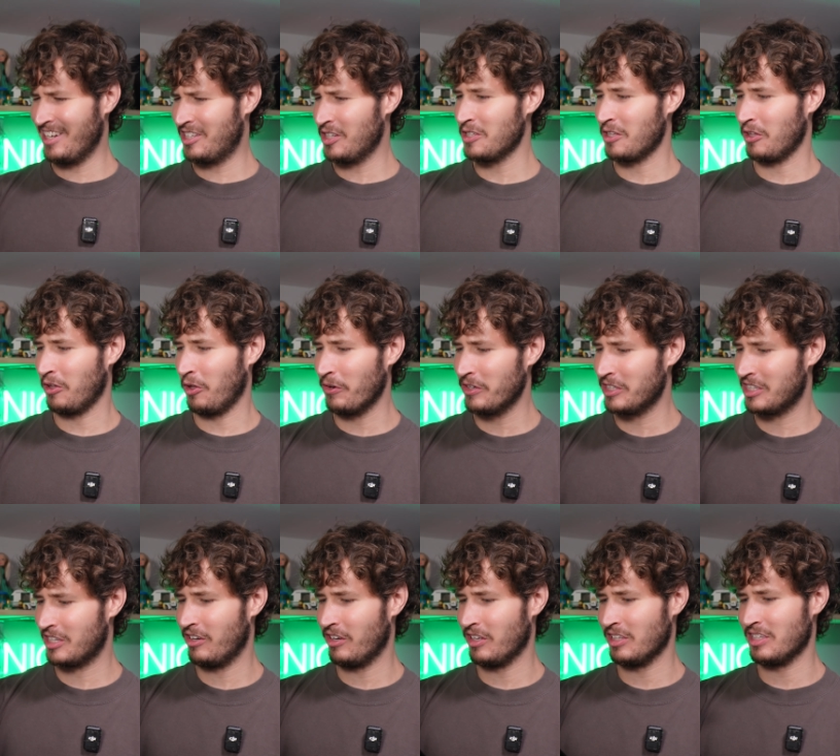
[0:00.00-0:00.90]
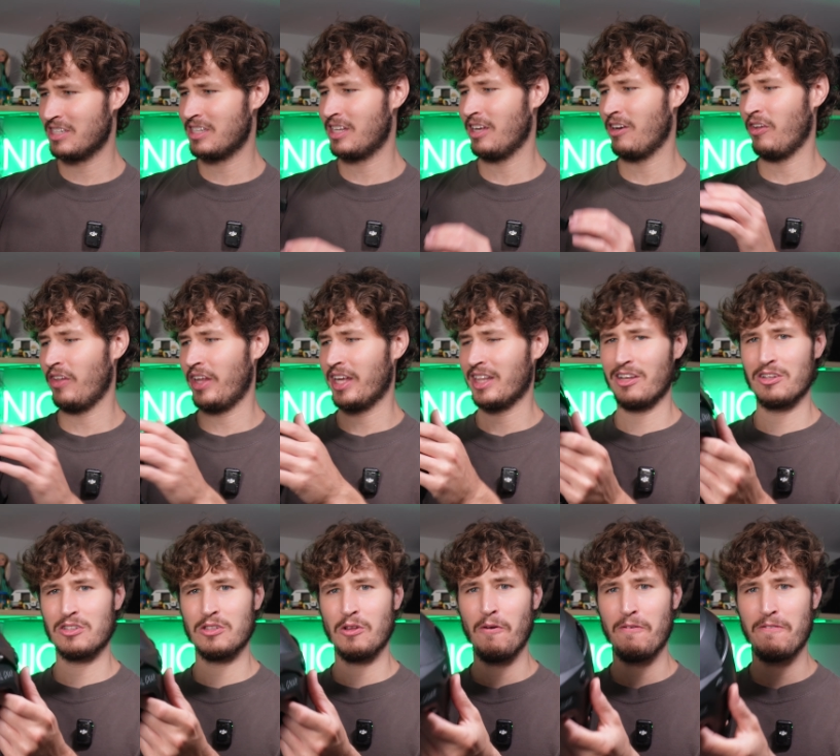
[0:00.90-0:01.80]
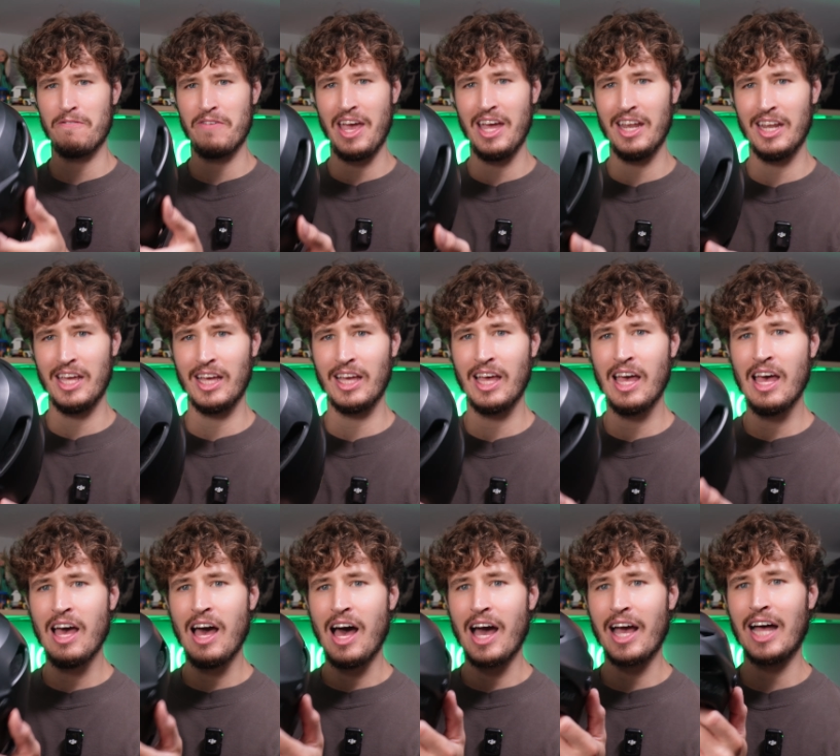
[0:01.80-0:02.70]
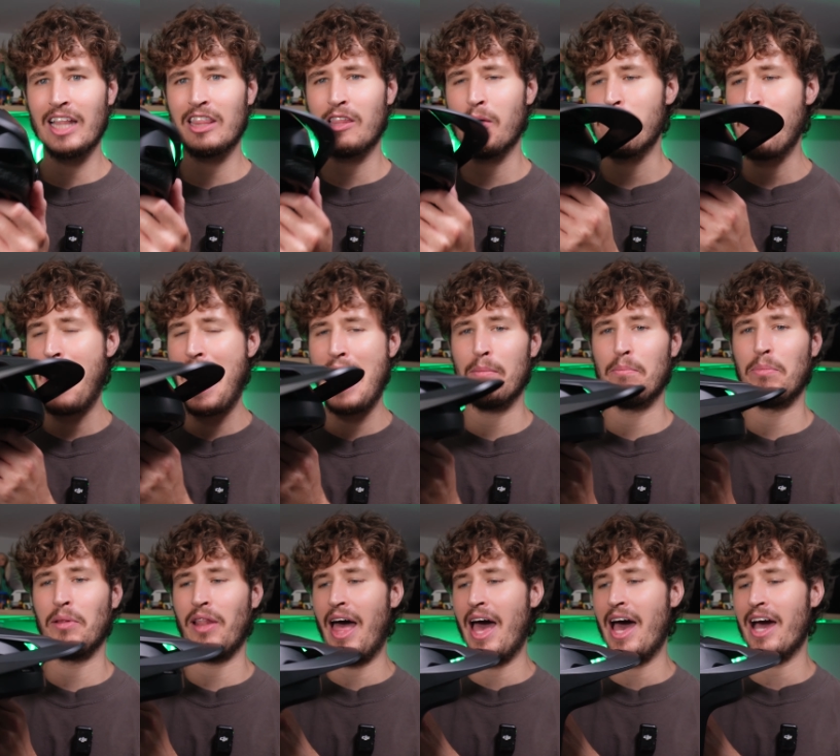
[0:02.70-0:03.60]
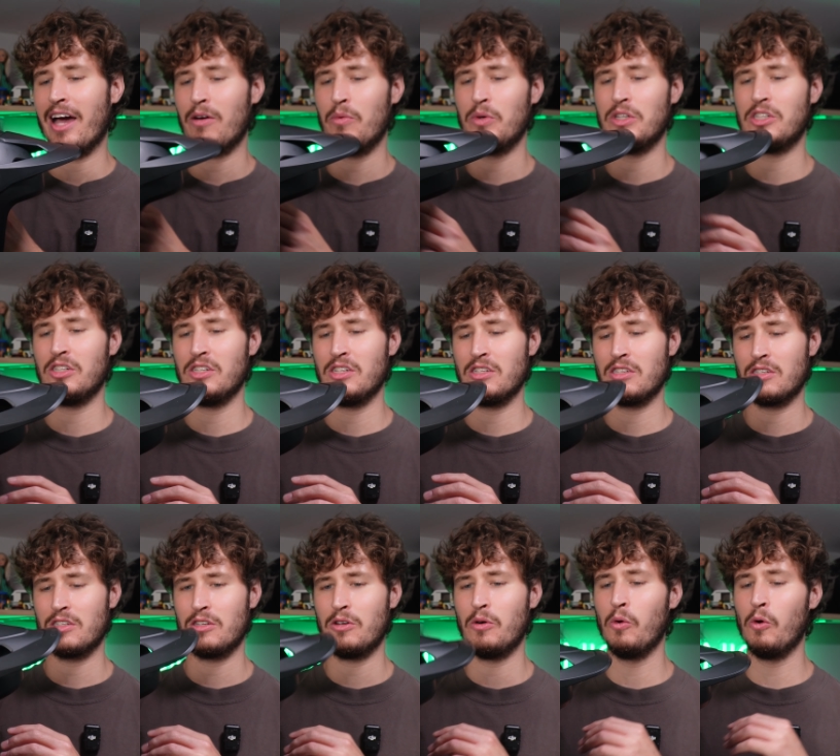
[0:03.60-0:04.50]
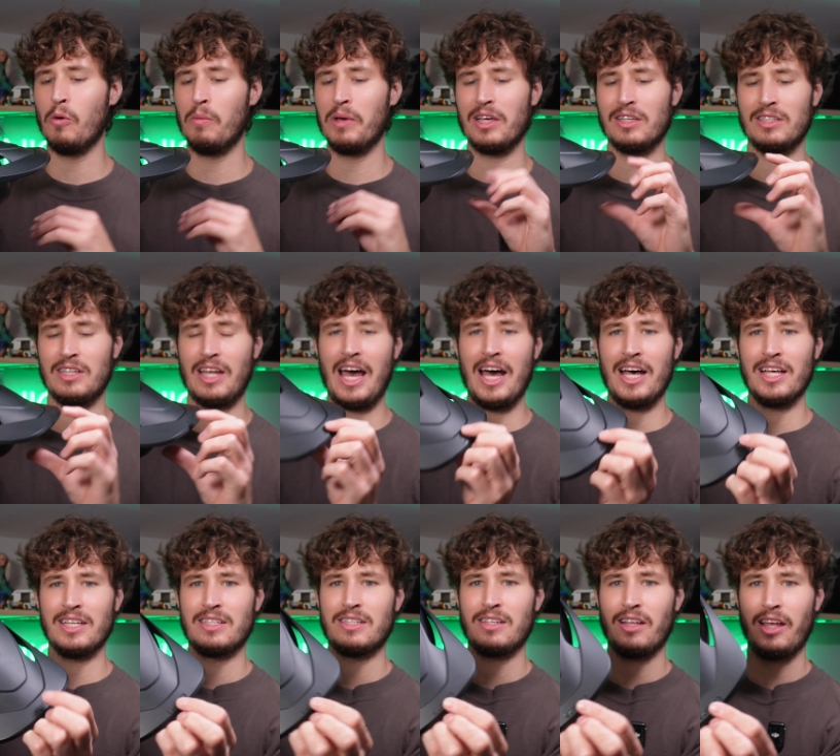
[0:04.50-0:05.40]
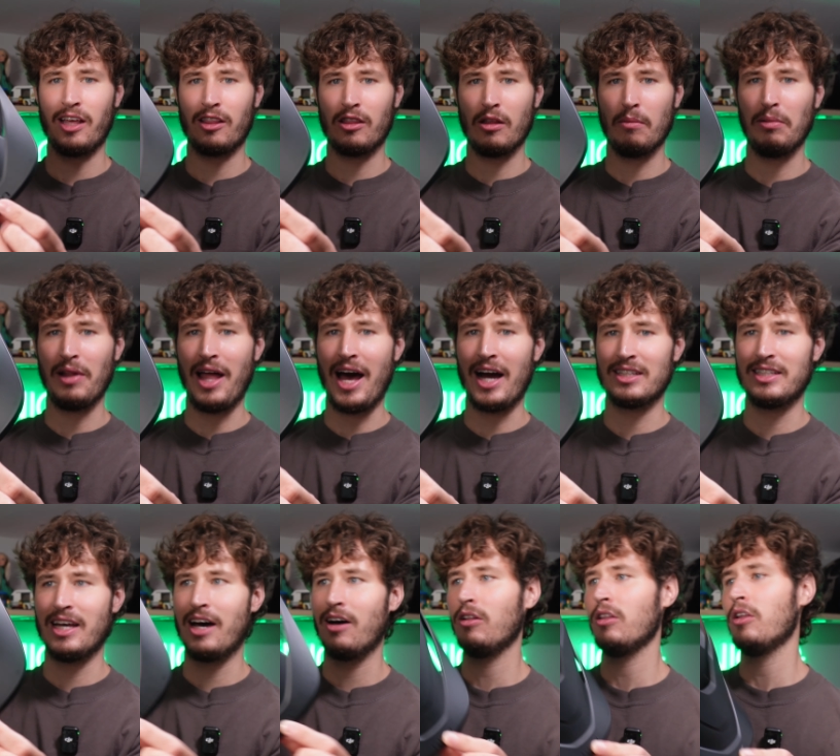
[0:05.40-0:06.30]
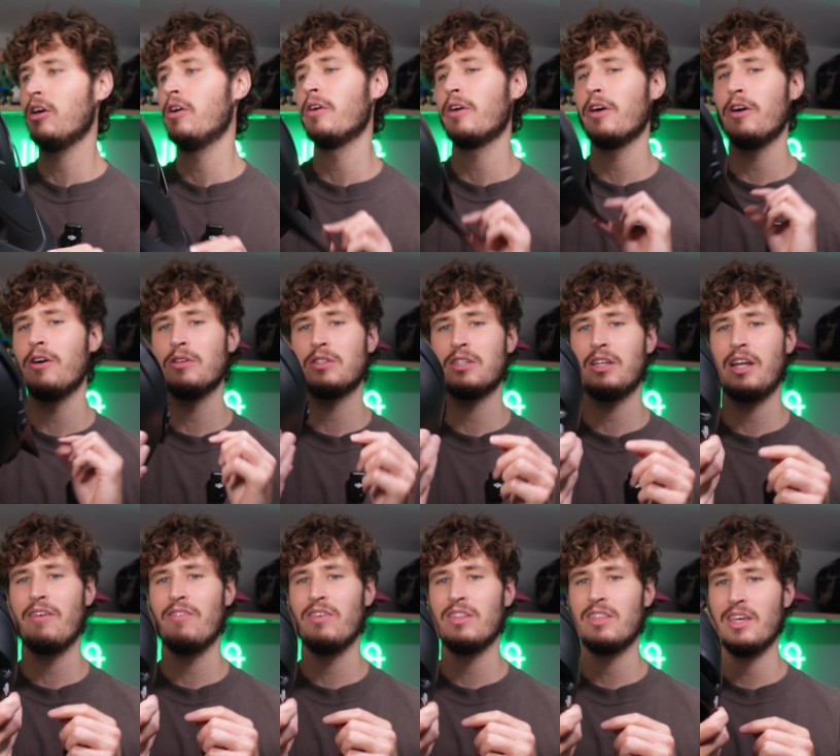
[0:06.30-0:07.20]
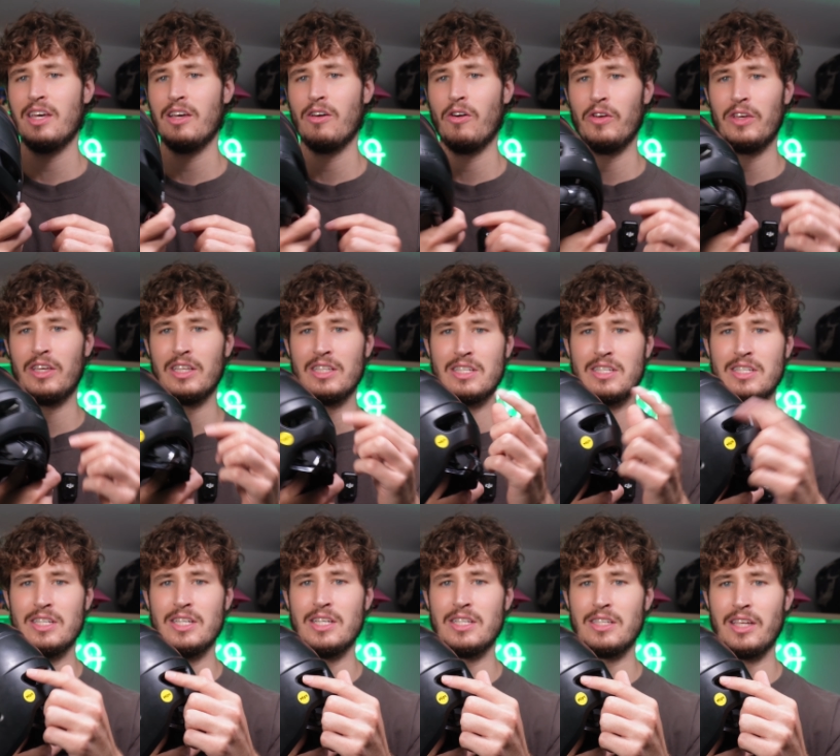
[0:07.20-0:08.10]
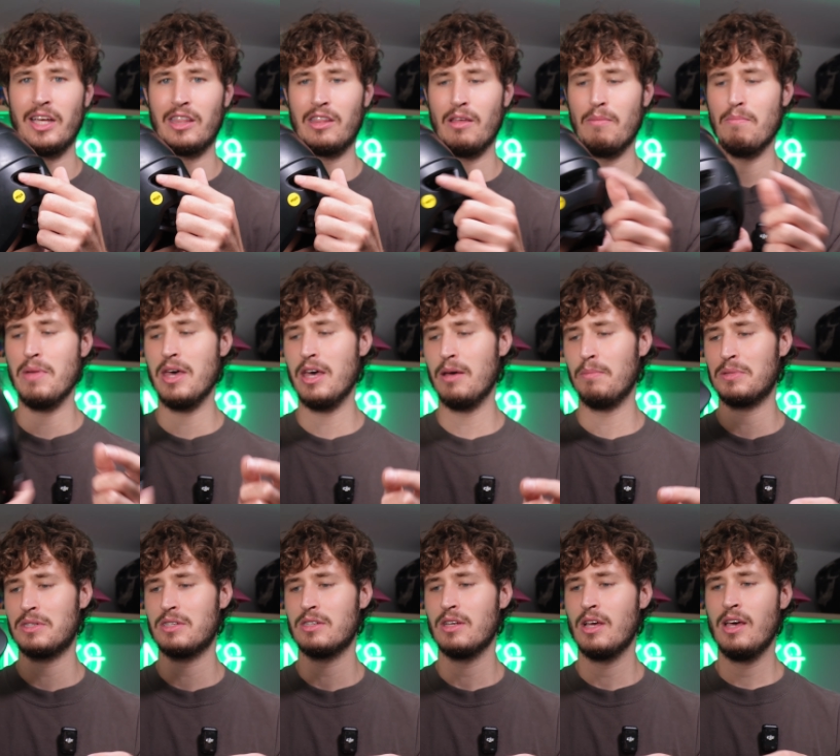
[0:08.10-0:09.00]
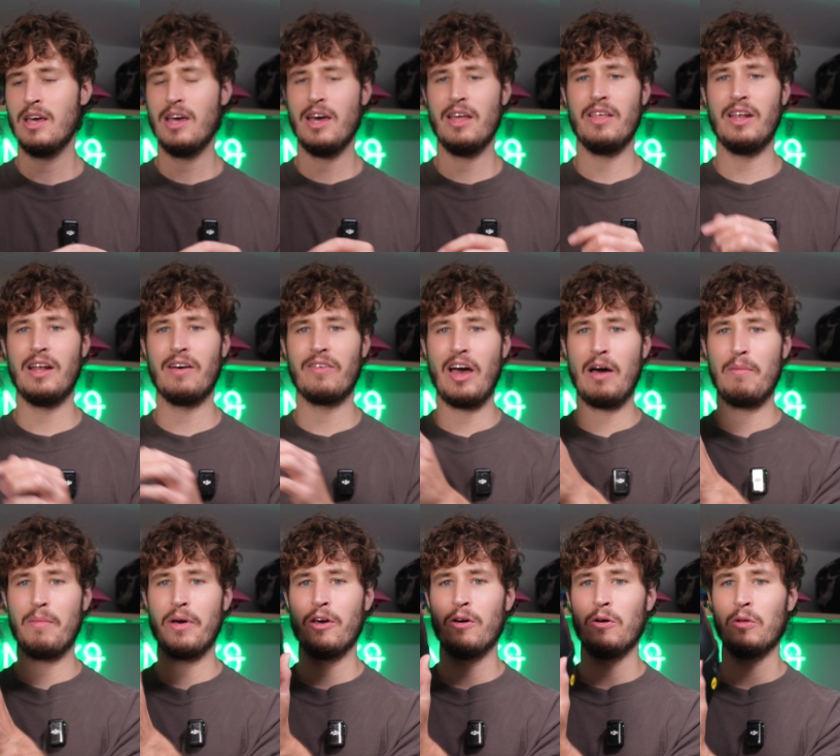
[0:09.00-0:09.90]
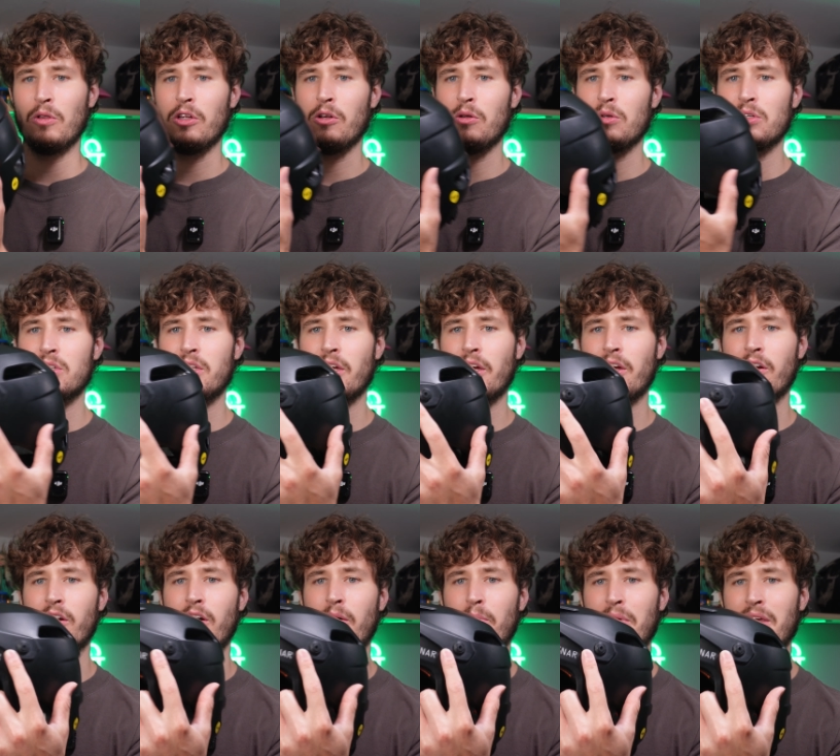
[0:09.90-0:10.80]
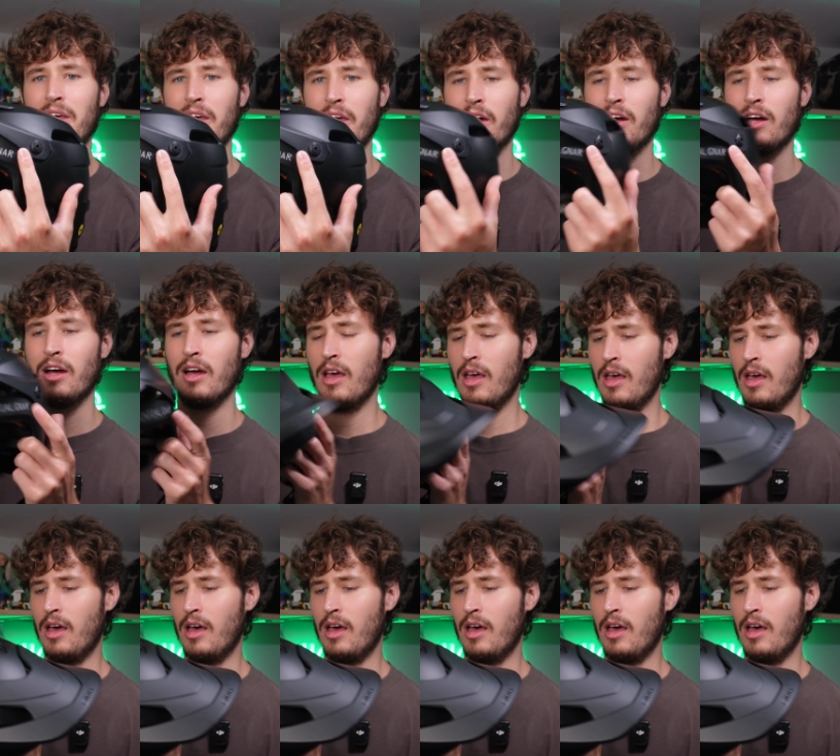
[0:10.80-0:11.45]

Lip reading: it just looks good still, like there's no fading. I got the matte black, which is cool because it has like the blacked out logos and everything. All you can see is like the MIPS, and then I've got my own little sticker up here.